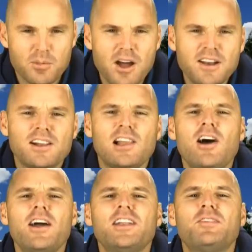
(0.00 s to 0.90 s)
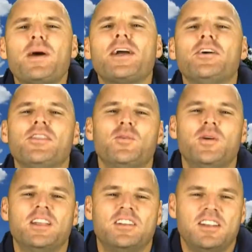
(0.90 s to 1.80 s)
Bryden Klein is back on the
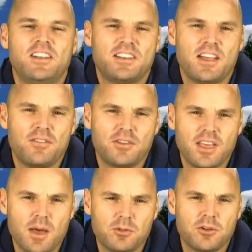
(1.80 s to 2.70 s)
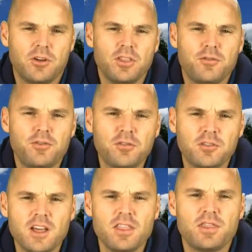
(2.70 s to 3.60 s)
winners list after capturing the
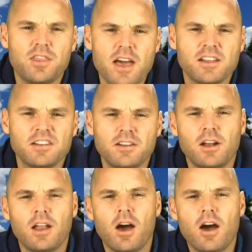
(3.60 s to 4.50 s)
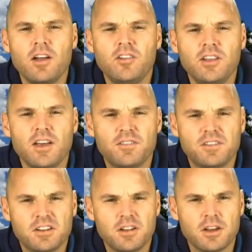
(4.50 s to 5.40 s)
$15,000 ITF
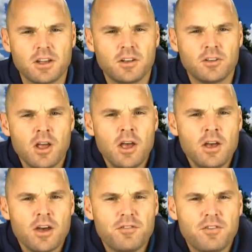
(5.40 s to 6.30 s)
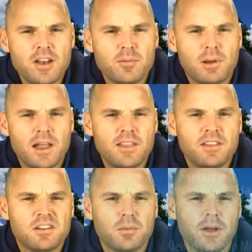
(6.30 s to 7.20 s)
circuit event
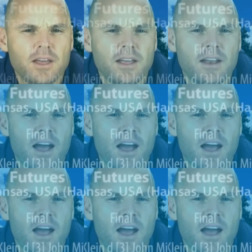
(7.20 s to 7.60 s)
played this week in